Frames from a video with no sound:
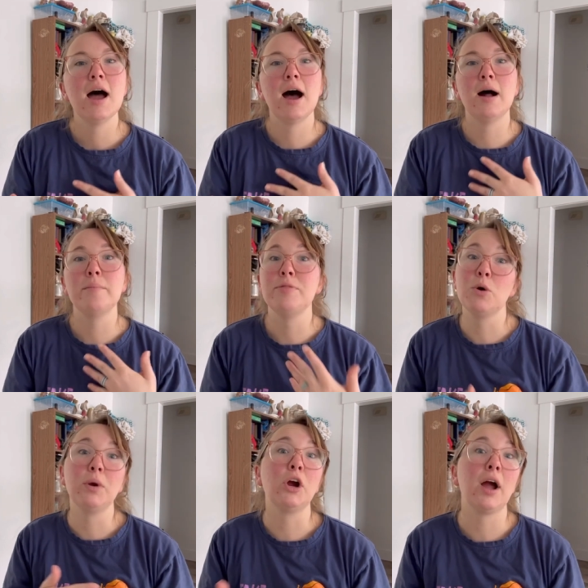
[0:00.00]
um,
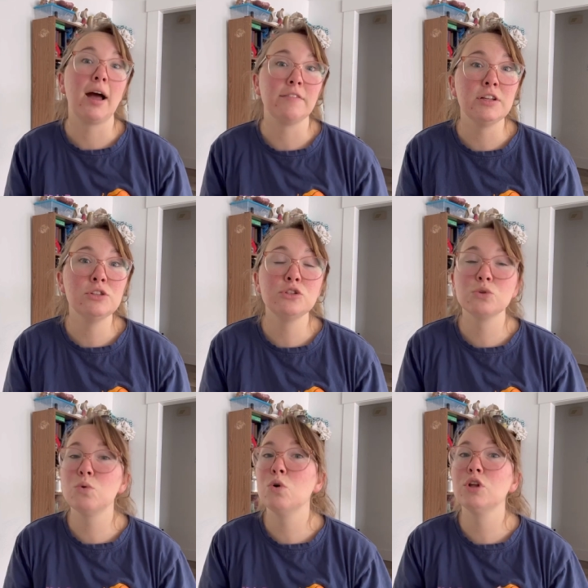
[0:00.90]
that we are having
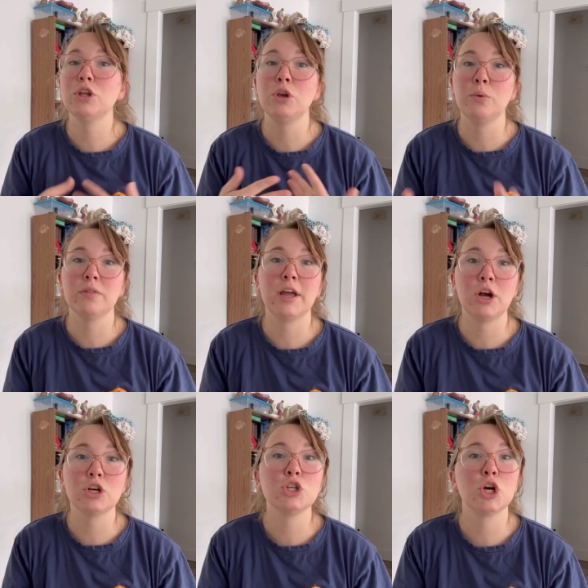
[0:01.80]
school, you know, like
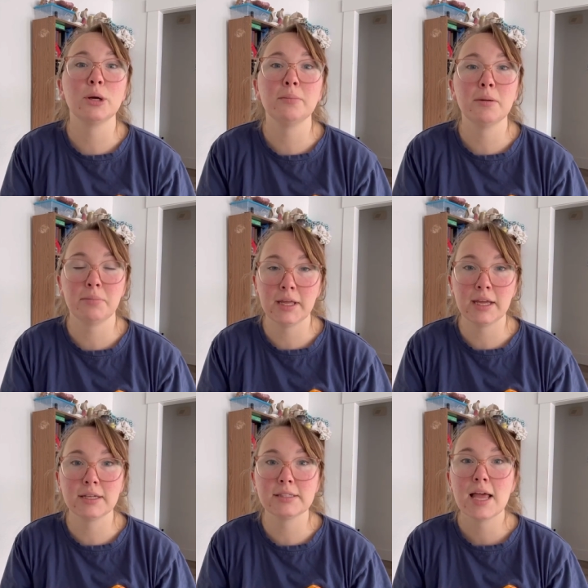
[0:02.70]
our term
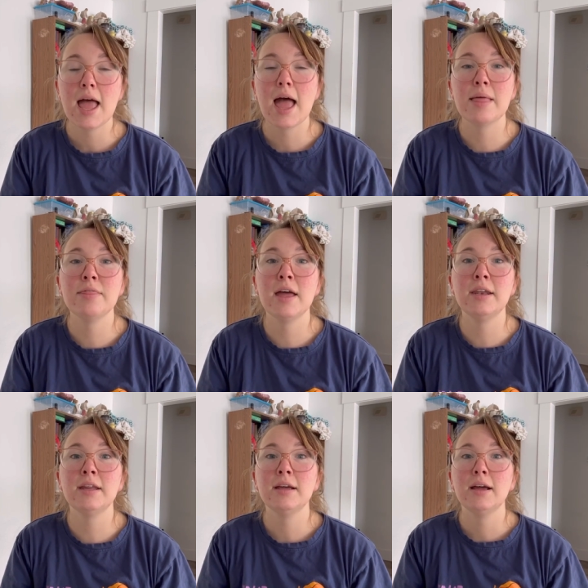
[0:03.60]
picks. And
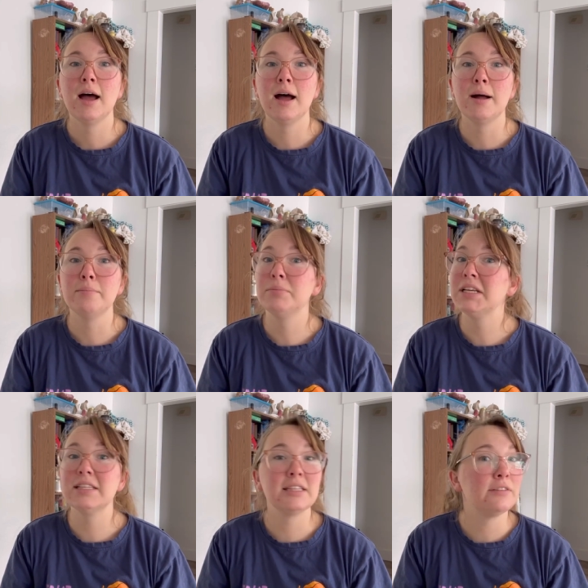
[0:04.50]
then um,
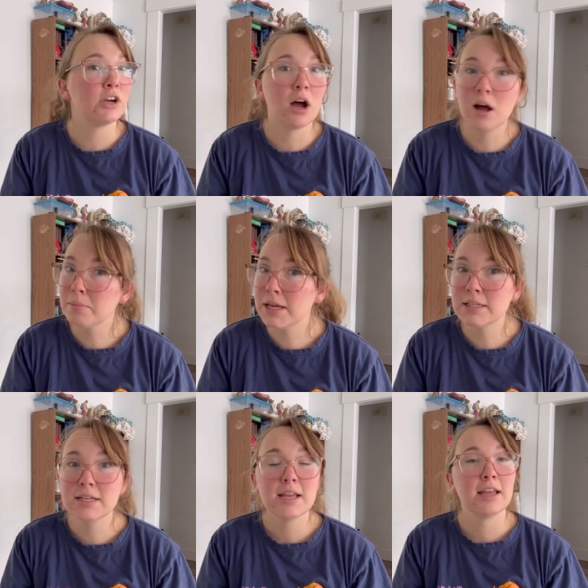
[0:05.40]
please leave a
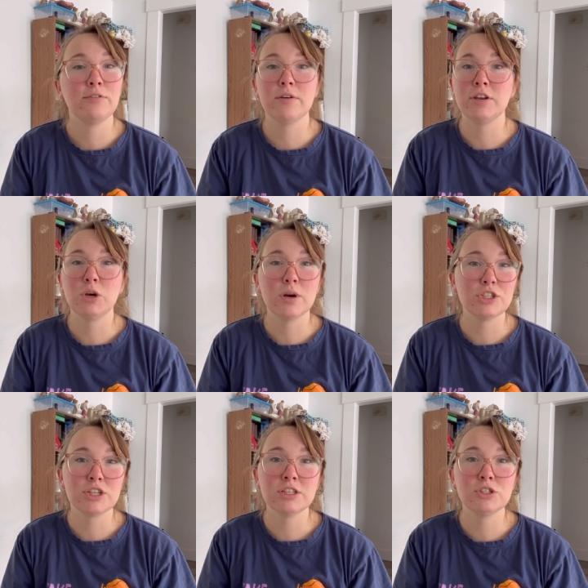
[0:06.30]
comment if you have any
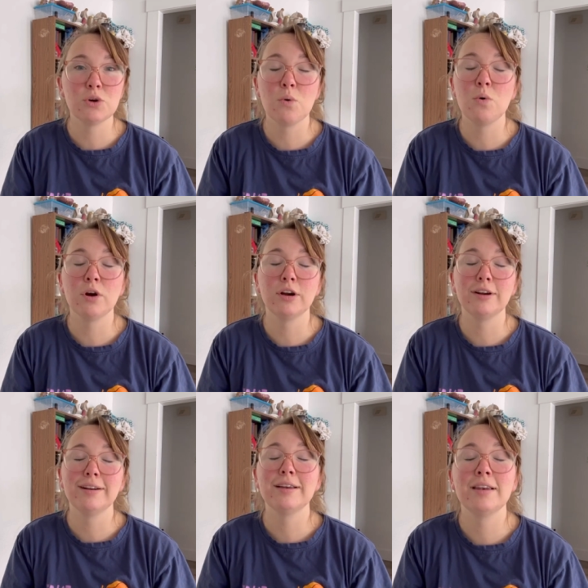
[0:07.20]
questions
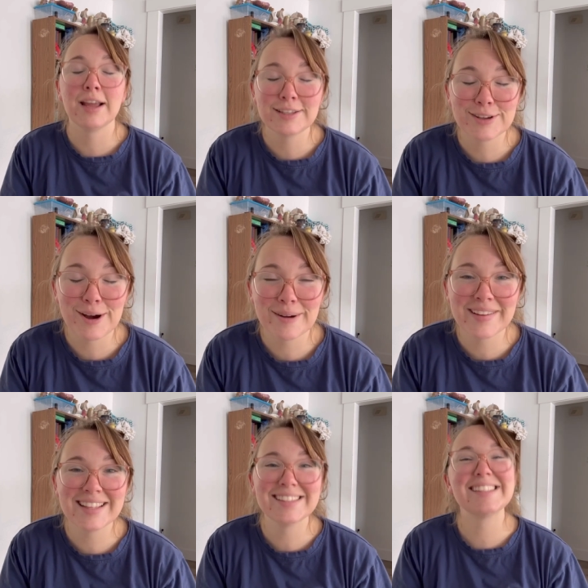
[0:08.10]
or nice
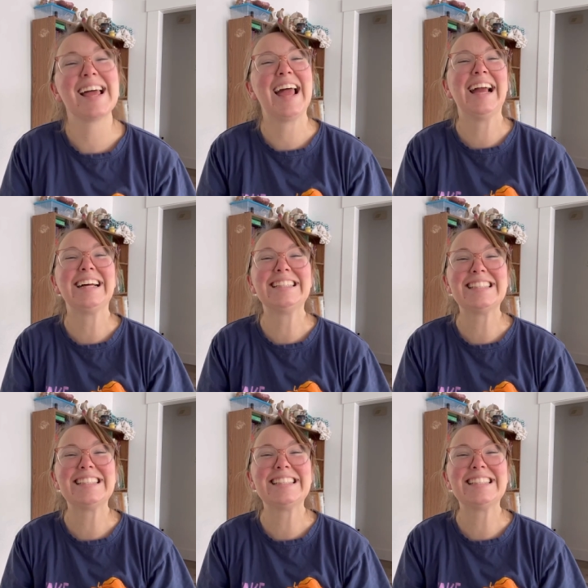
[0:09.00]
comments. And,